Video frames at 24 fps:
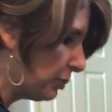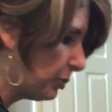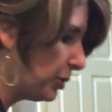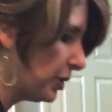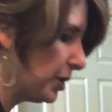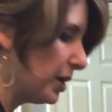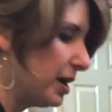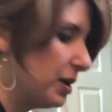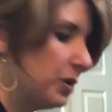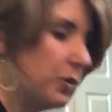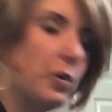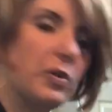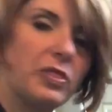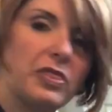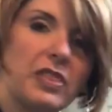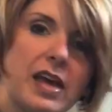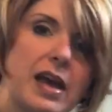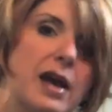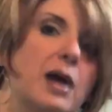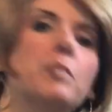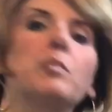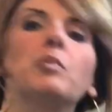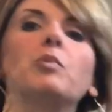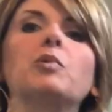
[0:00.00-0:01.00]
will put
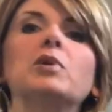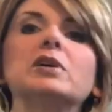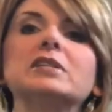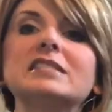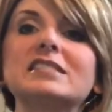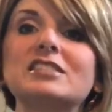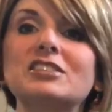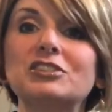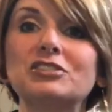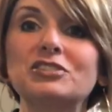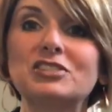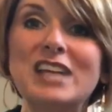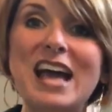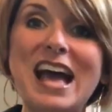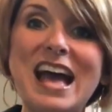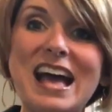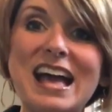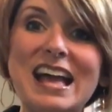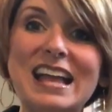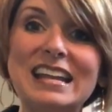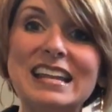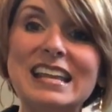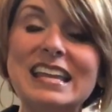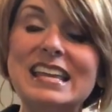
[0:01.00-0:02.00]
them, once they're
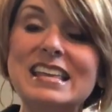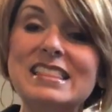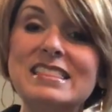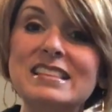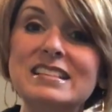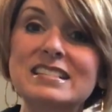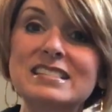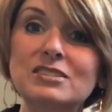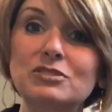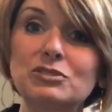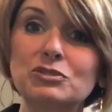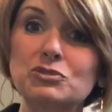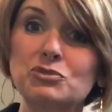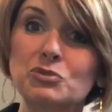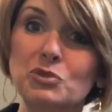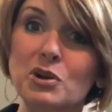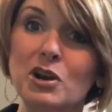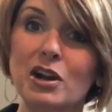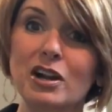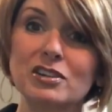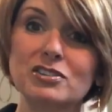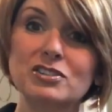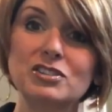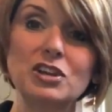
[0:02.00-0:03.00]
done, in this little
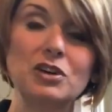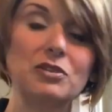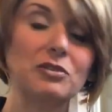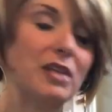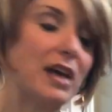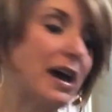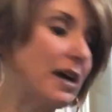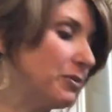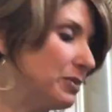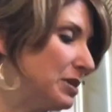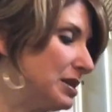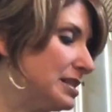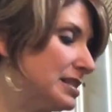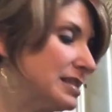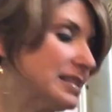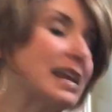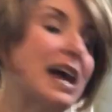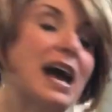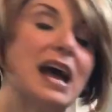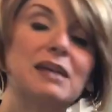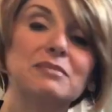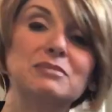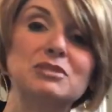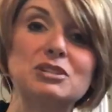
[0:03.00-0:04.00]
drawer so that when it's
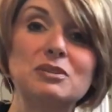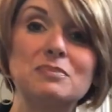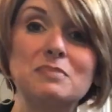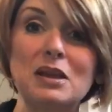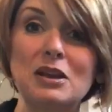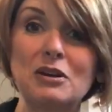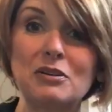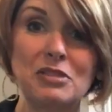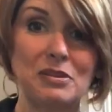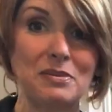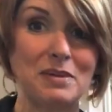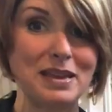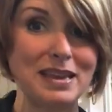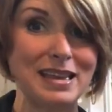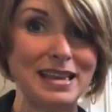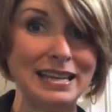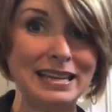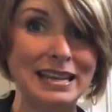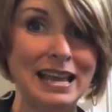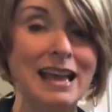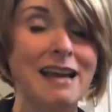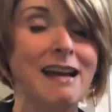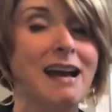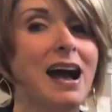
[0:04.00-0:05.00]
time to mail them in,
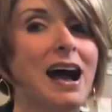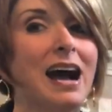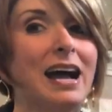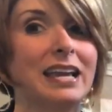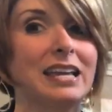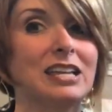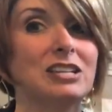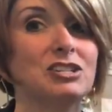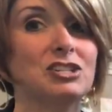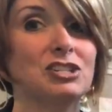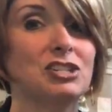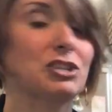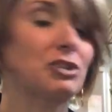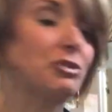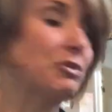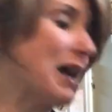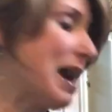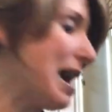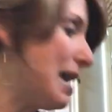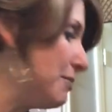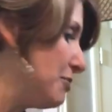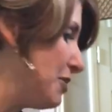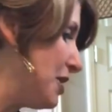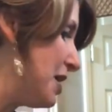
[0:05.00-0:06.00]
I can just
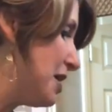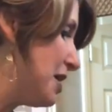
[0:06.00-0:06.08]
grab